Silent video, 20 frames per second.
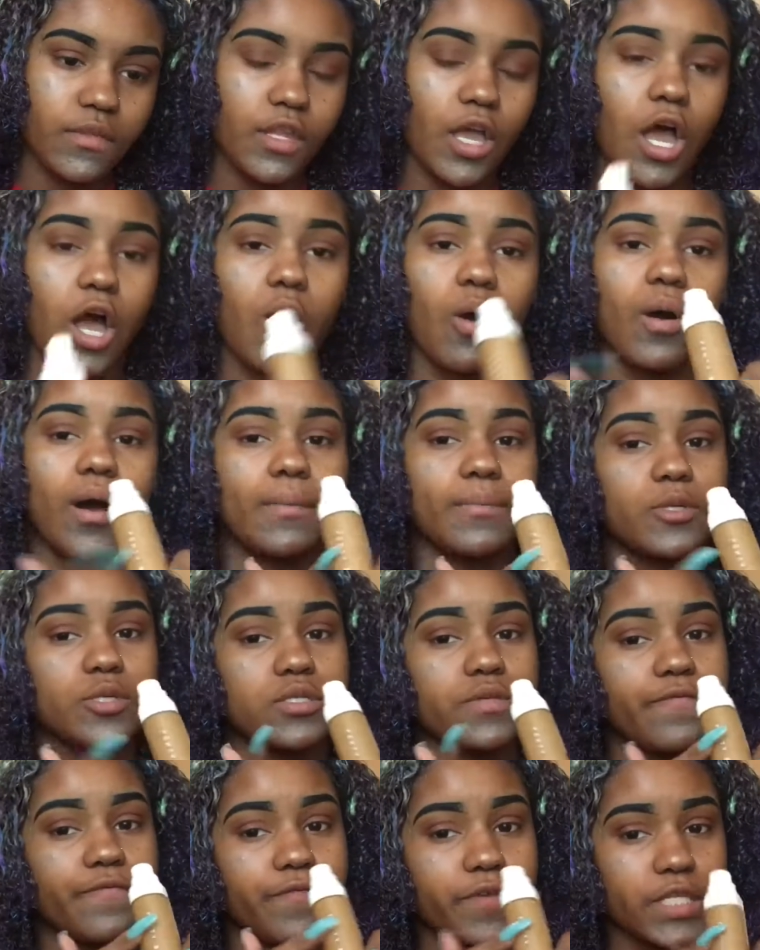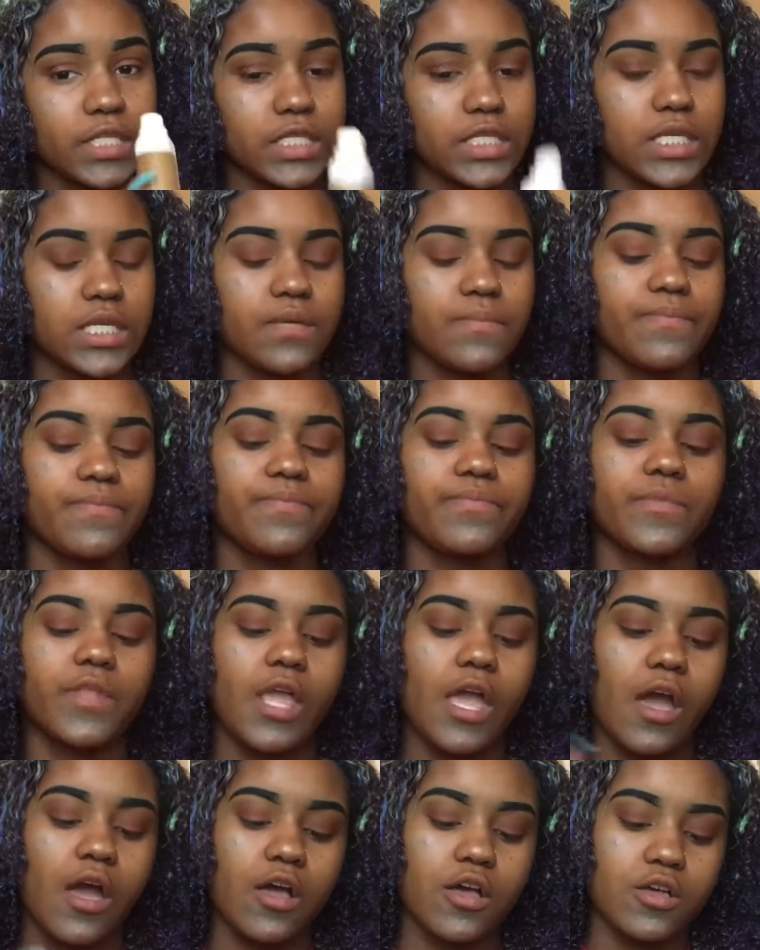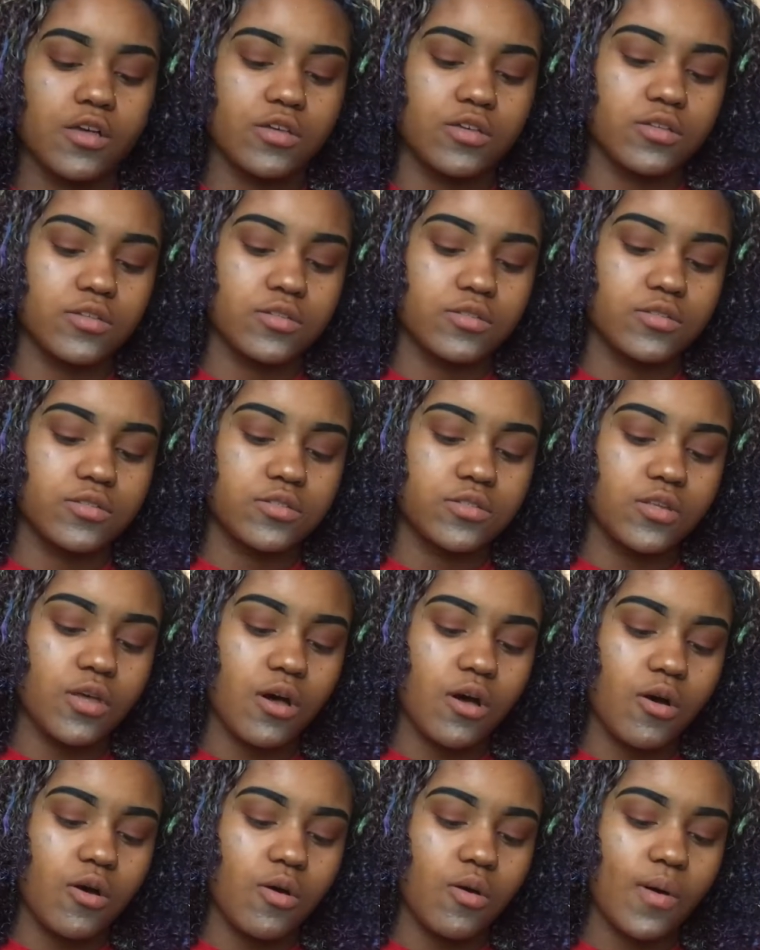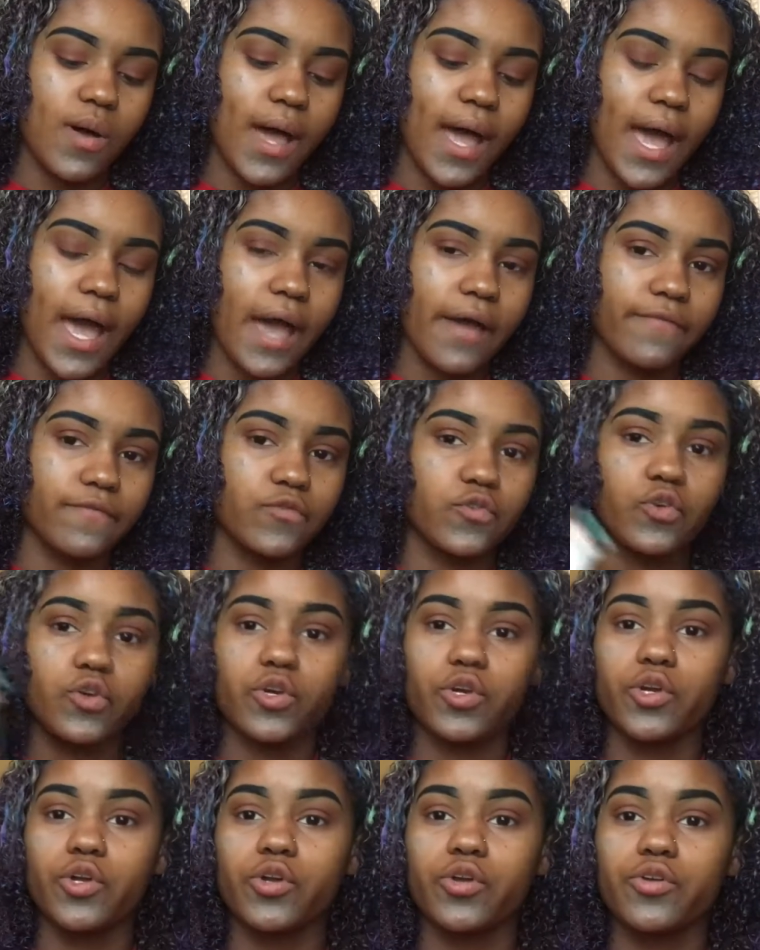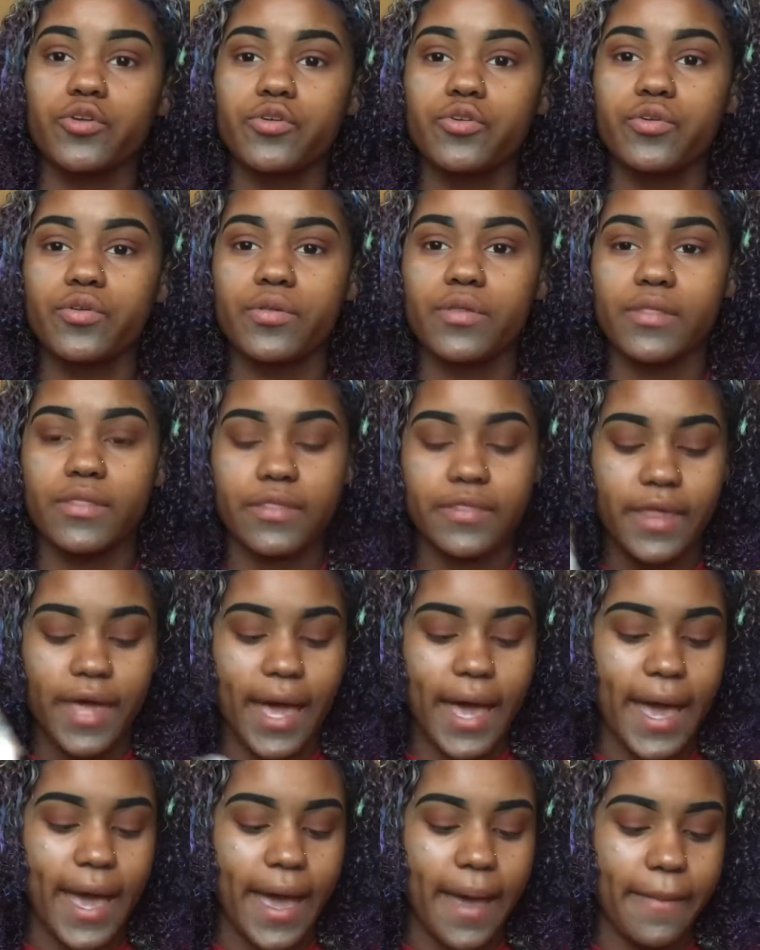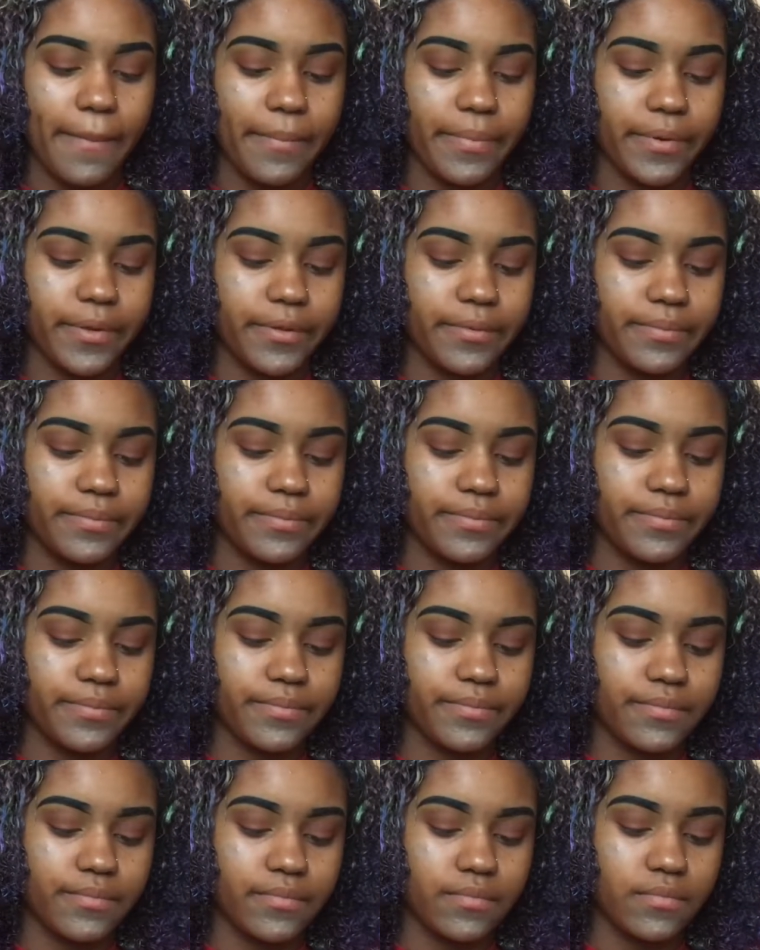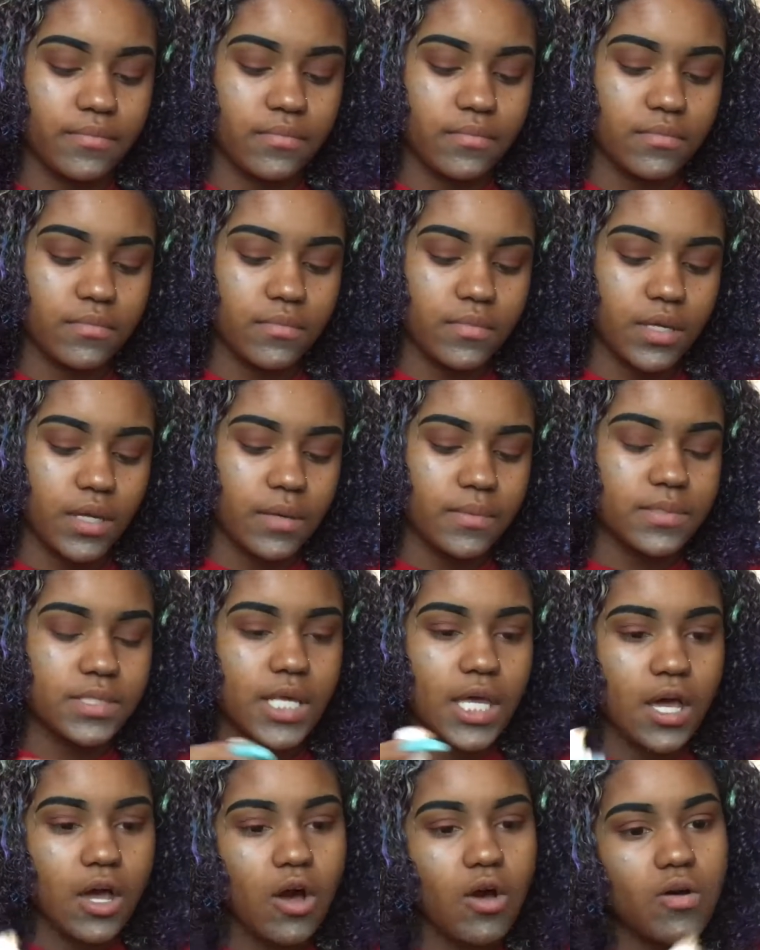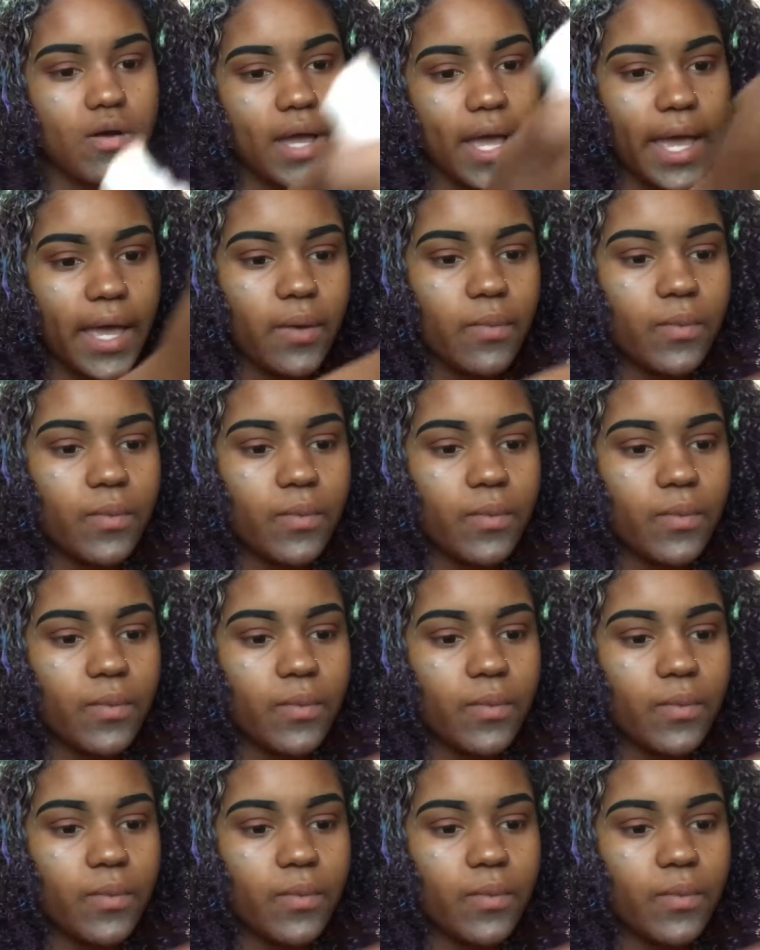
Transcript: I'm using Fenty. So after that happened, I was like, okay,